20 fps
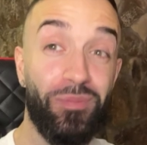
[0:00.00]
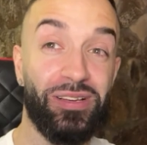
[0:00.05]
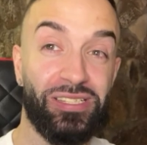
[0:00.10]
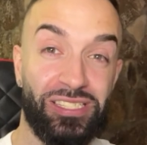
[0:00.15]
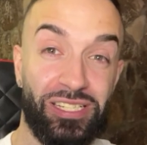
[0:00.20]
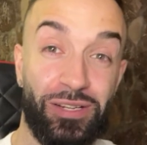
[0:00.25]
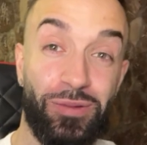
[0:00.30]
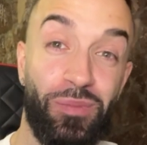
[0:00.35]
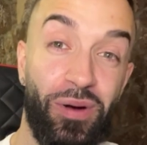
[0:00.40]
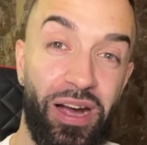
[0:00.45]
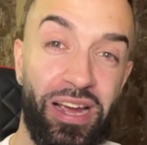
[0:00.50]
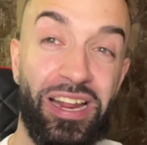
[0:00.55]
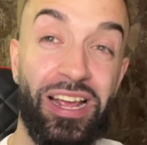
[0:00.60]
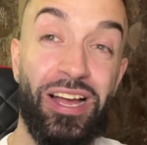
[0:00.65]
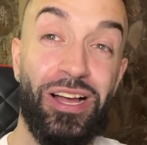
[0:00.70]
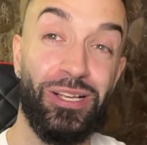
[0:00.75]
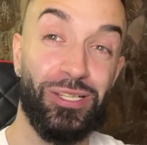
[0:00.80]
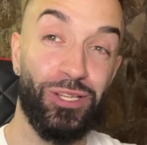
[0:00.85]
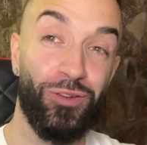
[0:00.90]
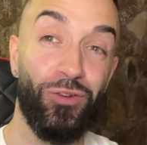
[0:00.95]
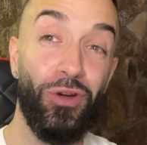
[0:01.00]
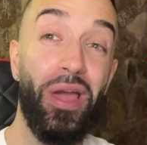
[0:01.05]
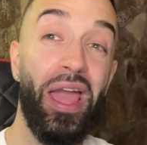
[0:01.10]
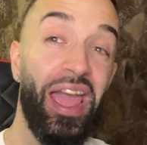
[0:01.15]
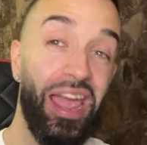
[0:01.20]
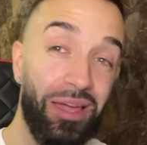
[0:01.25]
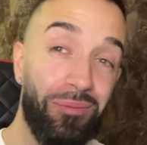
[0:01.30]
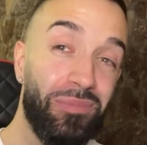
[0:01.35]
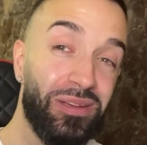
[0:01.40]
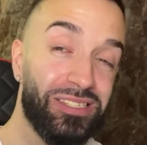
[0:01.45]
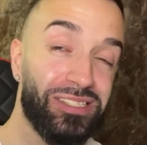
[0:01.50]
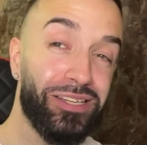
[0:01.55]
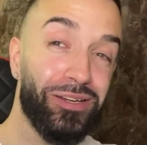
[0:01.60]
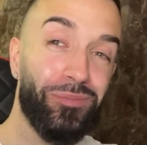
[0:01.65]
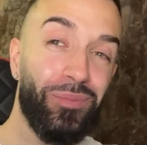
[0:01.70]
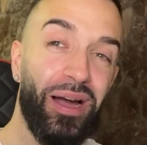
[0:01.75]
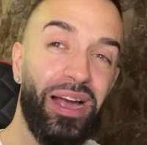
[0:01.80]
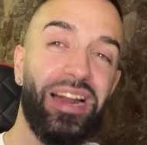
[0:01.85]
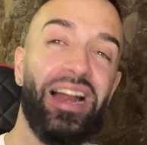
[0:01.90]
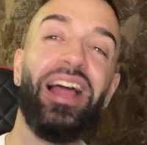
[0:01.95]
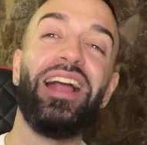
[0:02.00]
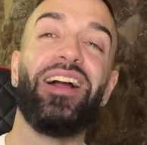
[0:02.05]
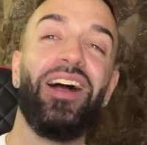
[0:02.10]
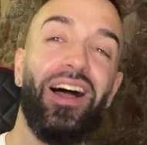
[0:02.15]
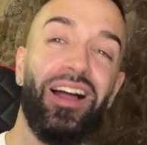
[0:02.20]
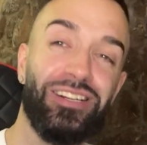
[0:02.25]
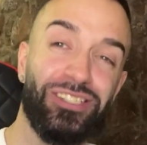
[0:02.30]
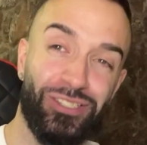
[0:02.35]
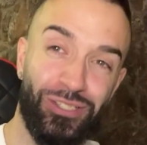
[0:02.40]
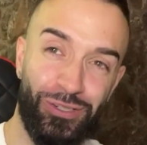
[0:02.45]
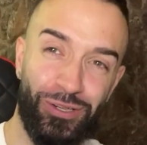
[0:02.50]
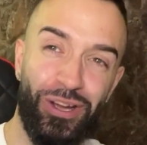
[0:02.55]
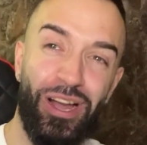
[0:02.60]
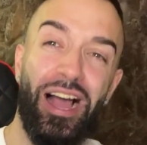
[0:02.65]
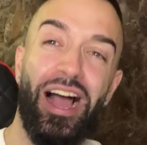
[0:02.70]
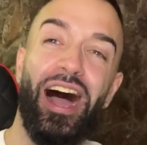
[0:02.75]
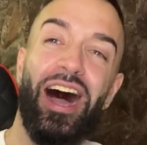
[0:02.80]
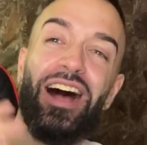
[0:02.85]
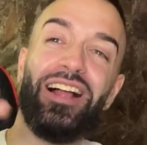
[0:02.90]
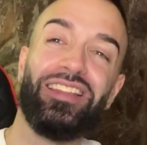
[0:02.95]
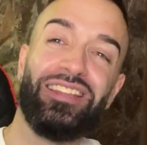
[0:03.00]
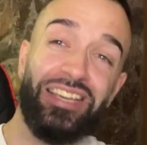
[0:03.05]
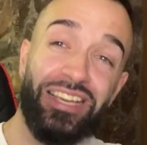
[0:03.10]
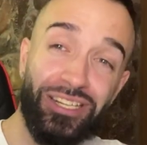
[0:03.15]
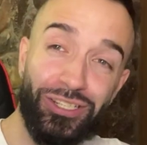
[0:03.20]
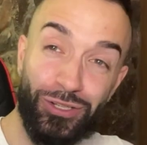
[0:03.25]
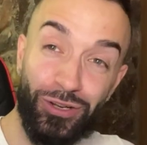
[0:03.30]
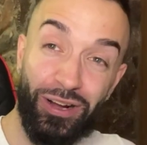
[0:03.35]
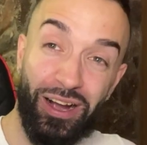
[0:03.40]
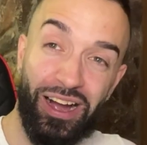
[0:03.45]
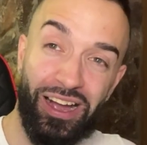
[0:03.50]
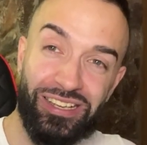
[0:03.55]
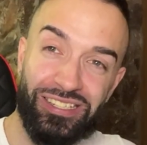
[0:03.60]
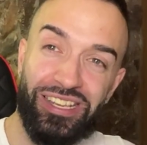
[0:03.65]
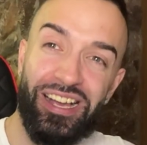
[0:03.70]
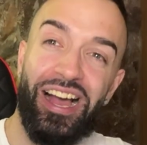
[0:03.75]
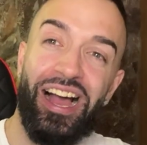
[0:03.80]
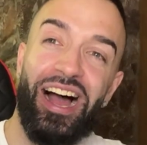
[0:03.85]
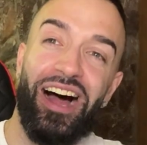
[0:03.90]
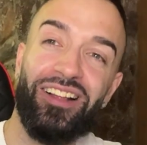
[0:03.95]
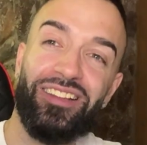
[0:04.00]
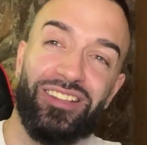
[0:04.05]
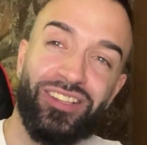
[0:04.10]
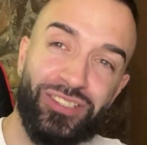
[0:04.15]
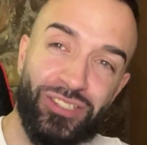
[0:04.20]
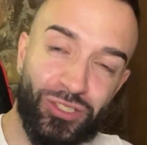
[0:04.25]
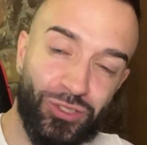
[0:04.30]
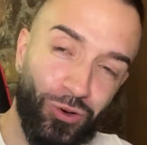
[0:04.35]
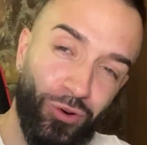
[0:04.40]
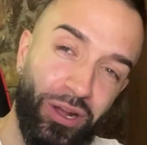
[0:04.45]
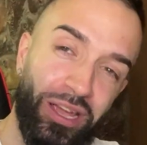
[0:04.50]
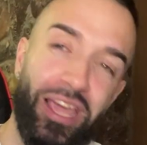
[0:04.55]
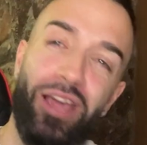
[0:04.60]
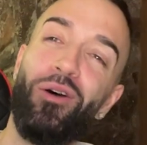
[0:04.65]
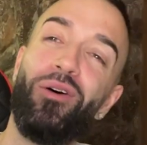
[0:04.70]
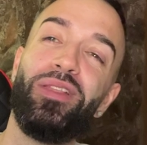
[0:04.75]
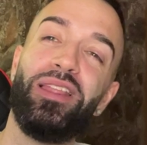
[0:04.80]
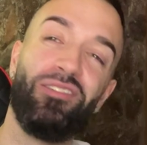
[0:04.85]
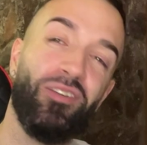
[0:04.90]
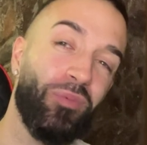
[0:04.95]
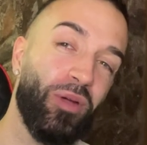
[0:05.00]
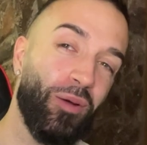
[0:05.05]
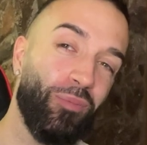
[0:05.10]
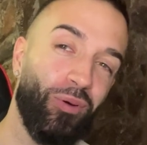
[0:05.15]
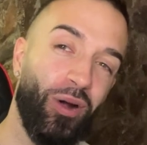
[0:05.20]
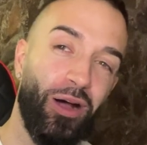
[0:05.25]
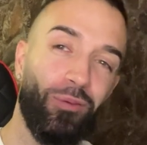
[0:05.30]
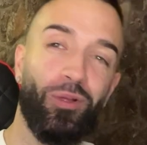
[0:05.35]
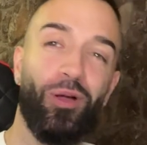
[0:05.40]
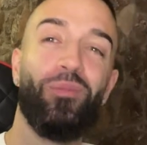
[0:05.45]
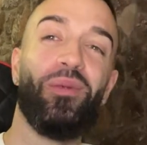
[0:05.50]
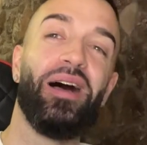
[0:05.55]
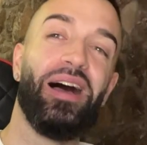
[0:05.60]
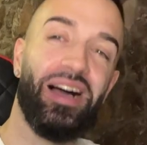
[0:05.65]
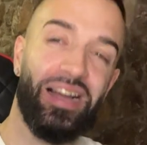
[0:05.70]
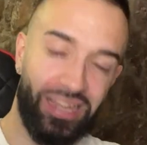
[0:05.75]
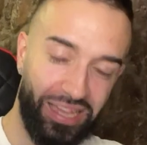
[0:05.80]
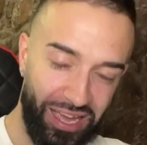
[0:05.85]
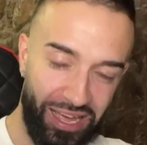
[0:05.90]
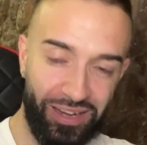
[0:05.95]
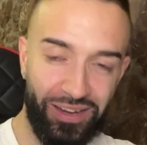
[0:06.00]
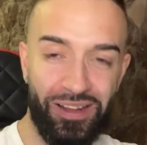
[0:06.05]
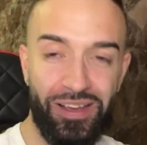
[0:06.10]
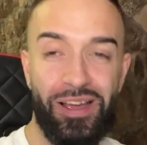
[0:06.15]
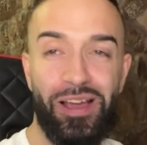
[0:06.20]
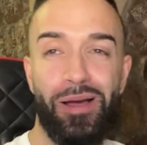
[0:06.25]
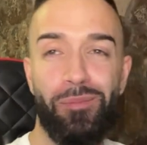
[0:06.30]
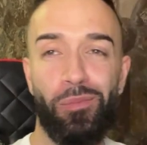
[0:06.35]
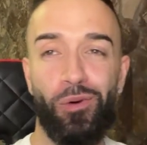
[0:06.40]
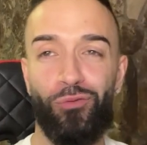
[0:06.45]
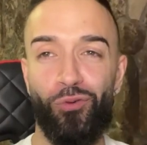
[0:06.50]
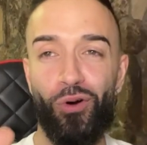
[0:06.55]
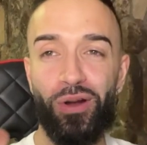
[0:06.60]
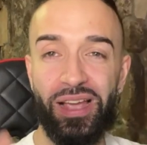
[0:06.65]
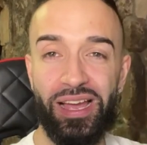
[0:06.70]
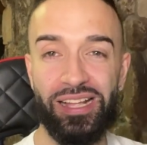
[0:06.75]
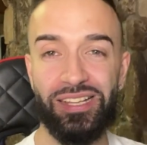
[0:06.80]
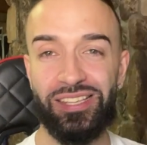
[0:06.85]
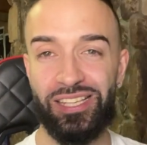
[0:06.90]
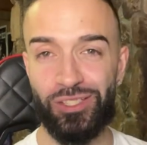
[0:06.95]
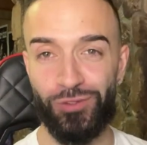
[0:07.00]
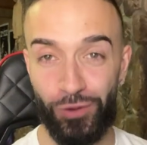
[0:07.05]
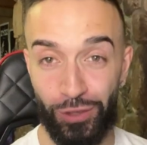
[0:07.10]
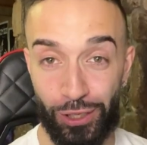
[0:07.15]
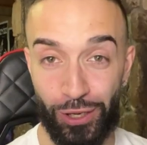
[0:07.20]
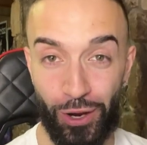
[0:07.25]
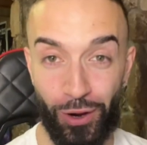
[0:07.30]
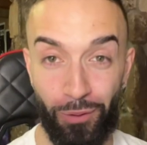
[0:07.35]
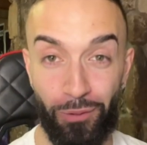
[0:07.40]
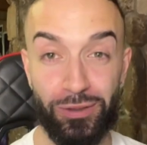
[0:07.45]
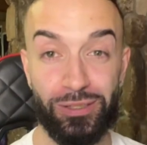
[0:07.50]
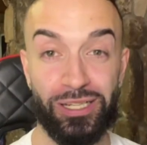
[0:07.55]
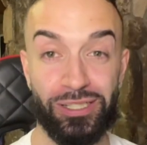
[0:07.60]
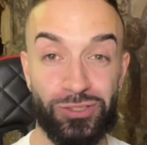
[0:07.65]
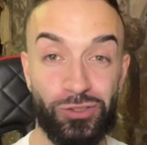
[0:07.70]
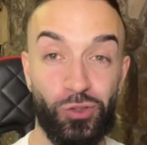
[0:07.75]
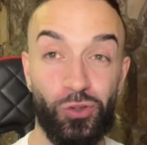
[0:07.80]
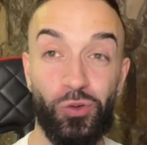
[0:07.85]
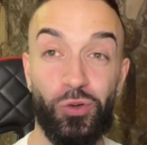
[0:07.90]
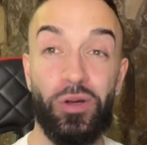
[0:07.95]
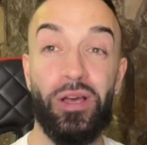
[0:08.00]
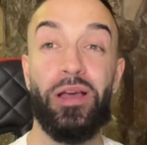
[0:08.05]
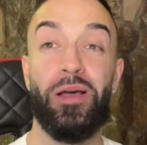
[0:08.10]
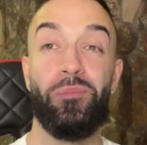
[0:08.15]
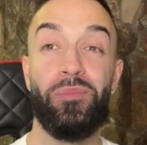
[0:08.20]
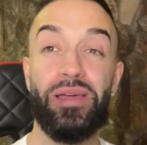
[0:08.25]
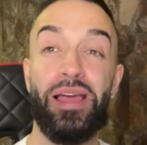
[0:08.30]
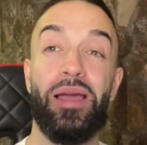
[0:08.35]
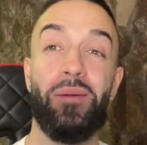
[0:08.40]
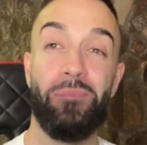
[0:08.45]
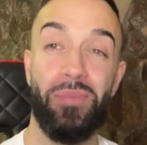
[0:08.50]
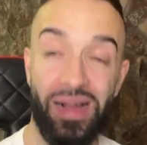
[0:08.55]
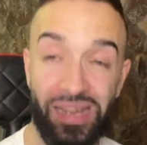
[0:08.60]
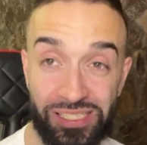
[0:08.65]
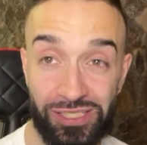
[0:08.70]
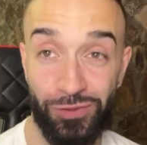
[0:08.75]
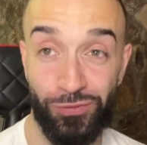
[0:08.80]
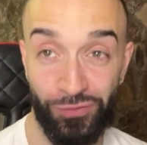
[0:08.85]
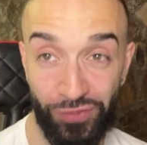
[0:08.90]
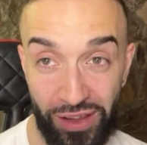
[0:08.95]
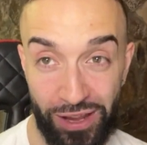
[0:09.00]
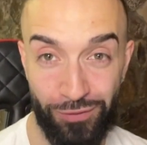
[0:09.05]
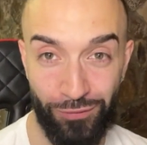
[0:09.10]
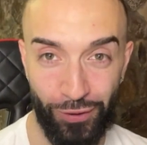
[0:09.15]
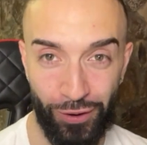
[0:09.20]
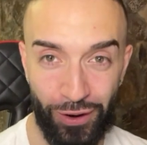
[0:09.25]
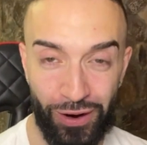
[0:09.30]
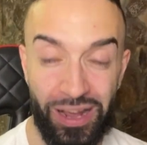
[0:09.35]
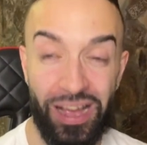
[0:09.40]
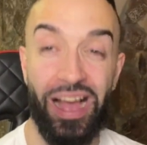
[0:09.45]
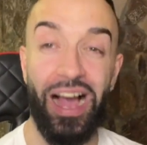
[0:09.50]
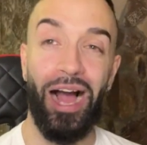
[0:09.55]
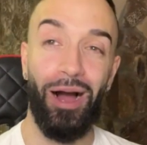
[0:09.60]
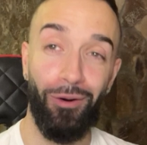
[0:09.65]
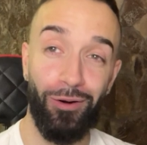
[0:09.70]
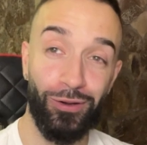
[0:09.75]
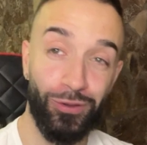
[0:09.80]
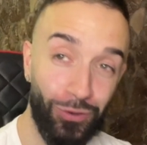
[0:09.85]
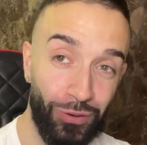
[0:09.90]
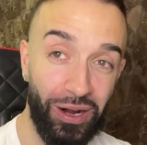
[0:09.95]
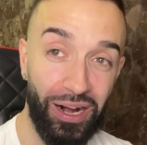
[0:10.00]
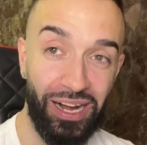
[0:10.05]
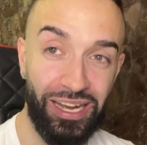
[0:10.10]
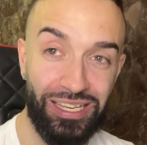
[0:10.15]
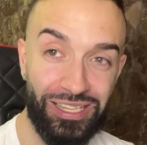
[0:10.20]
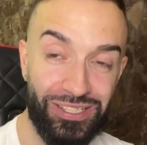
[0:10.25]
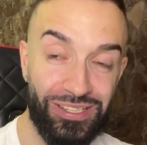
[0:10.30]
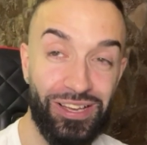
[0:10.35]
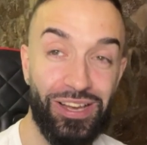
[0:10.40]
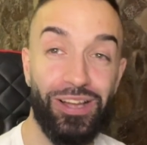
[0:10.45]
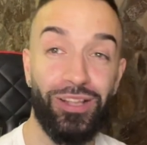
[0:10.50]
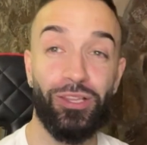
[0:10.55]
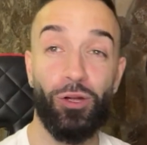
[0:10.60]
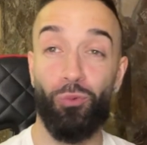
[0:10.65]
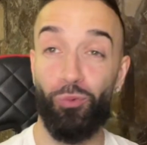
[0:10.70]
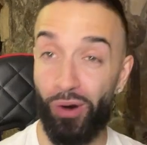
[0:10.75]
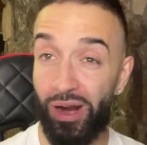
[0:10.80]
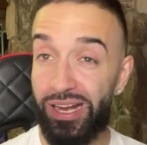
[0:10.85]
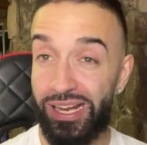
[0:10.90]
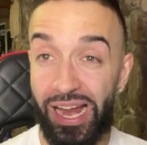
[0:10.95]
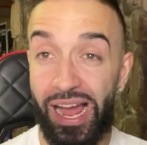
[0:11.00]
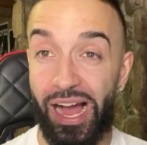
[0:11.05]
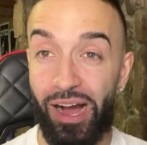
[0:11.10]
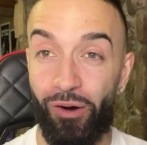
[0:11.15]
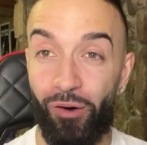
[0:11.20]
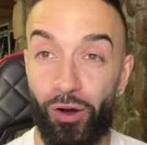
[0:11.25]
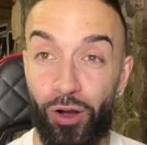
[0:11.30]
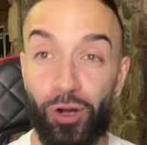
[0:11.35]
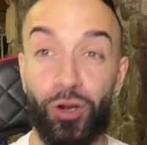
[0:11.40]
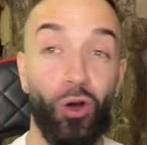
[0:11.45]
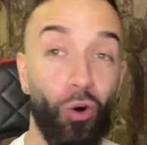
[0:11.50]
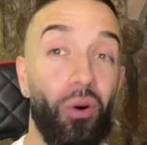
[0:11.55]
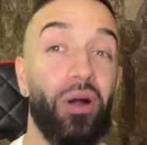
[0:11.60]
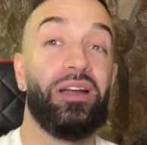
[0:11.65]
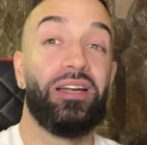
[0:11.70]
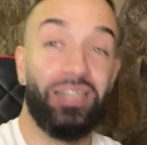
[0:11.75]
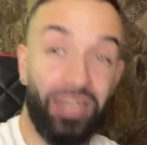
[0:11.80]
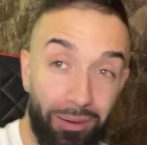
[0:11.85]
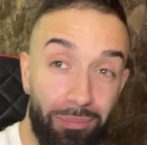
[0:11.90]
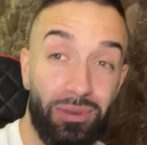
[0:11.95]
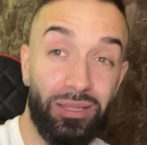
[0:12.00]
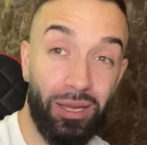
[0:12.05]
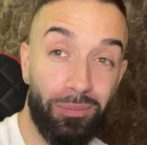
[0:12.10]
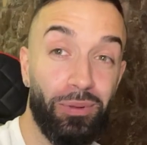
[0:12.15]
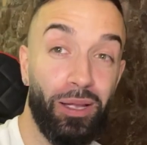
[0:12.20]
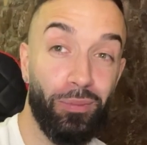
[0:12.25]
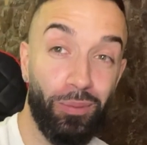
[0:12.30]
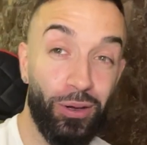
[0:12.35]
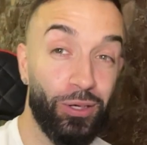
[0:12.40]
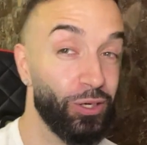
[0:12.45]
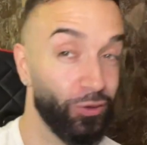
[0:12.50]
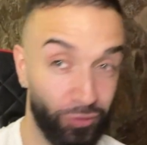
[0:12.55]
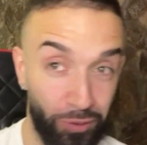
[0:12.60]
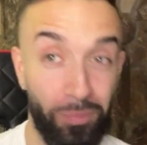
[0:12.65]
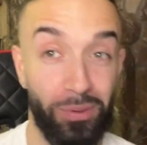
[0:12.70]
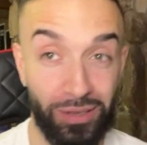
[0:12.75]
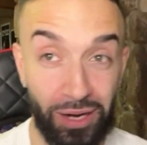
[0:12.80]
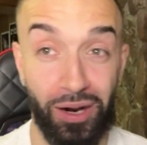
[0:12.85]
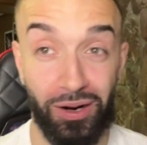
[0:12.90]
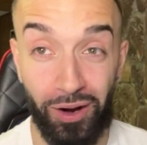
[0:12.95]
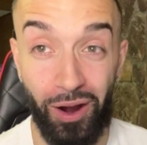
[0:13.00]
Mystic Mine. So you hate Mystic Mine? I got you. I'll teach you guys how to destroy it. It will never be a problem again. Before we get into this video, I want you guys to do me a massive favor. I want you guys to right now go on w w w dot trif gaming dot